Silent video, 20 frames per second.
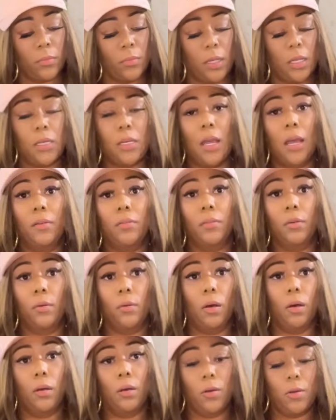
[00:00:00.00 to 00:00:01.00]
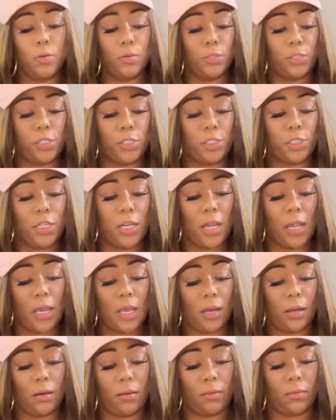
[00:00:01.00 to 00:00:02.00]
The Devil. Oh,
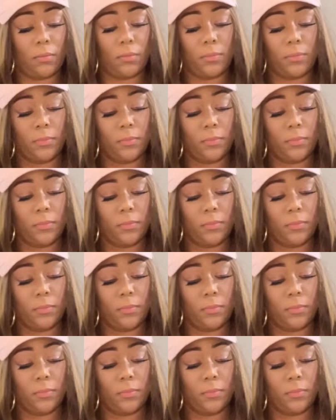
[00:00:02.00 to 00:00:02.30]
shit.